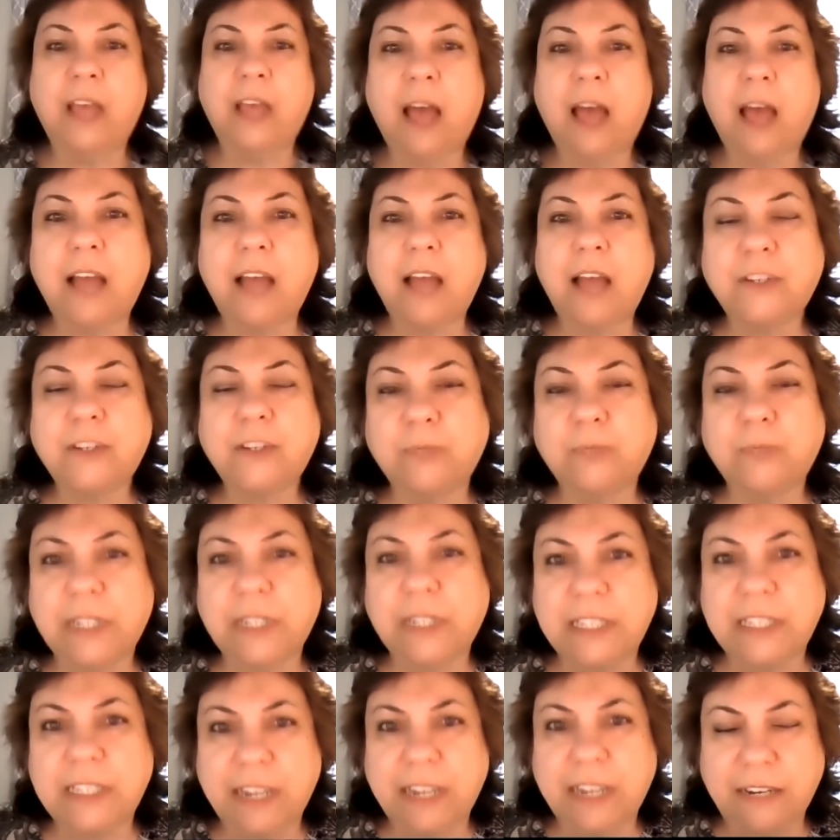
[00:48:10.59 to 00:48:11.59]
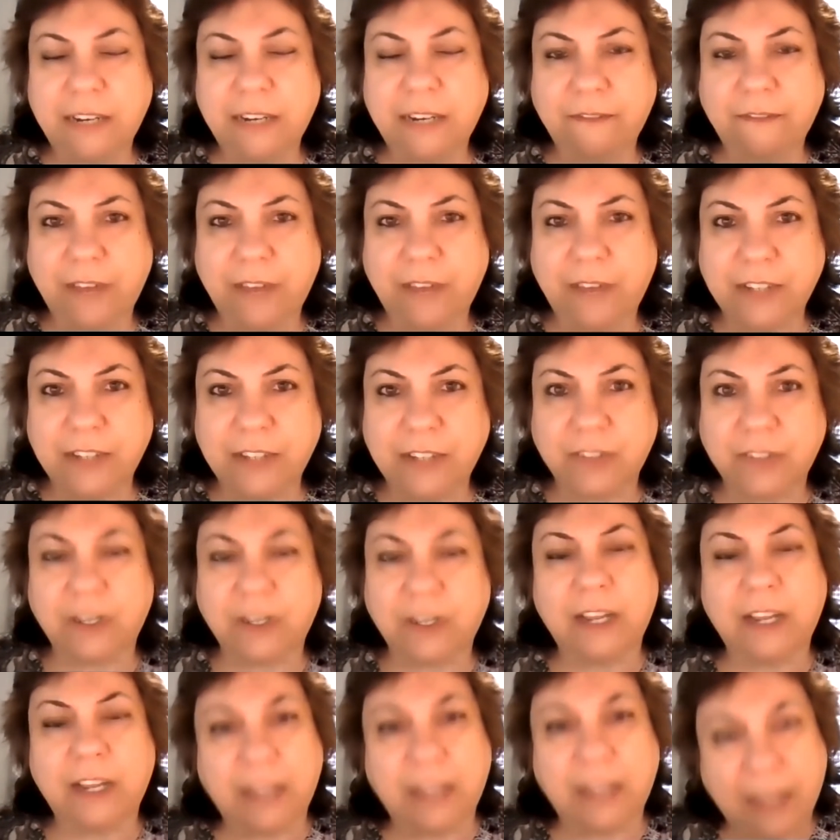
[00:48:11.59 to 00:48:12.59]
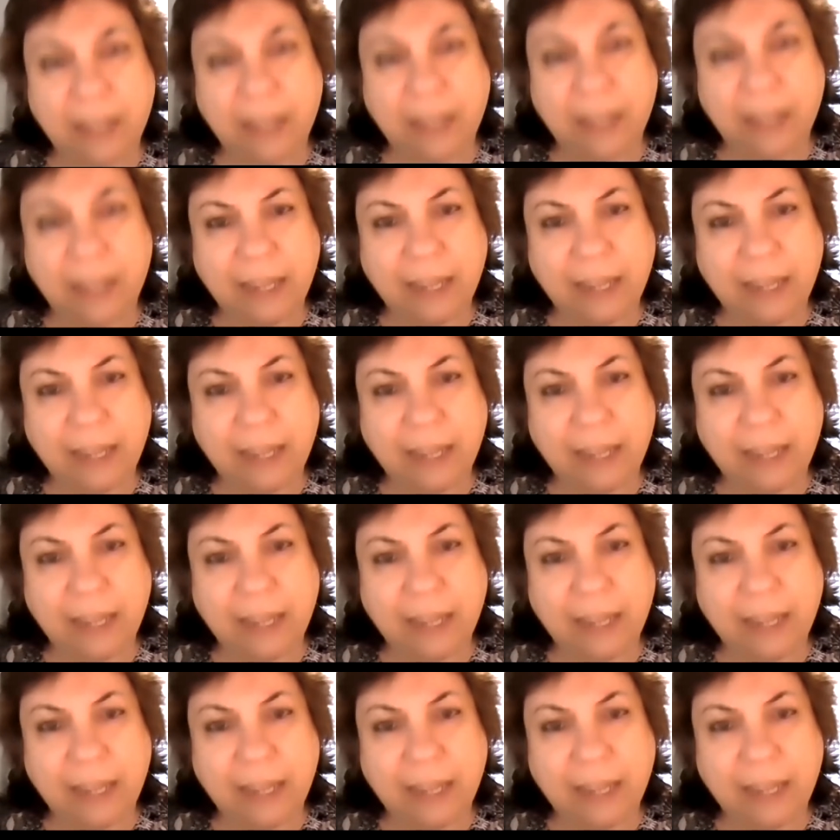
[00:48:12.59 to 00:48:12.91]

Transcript: As a real estate investor, eh,